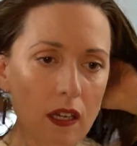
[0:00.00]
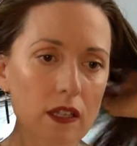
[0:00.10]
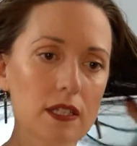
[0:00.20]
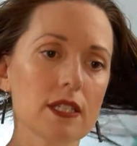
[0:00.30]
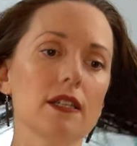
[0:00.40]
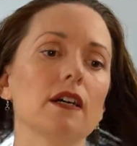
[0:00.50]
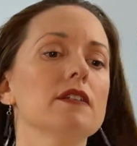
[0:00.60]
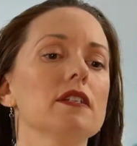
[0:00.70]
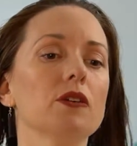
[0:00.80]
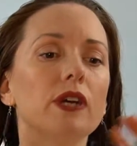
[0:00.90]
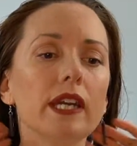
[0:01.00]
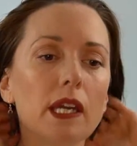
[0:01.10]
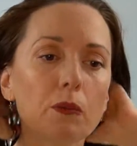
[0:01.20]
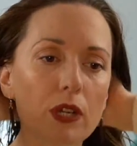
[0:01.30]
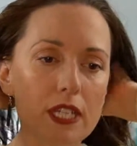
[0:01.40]
This is also a
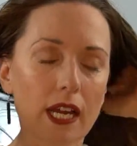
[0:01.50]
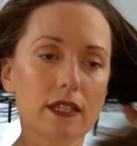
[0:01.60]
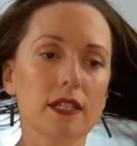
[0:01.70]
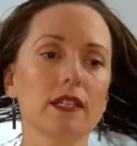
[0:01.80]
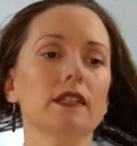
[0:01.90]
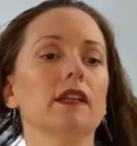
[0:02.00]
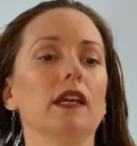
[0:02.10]
heat protectant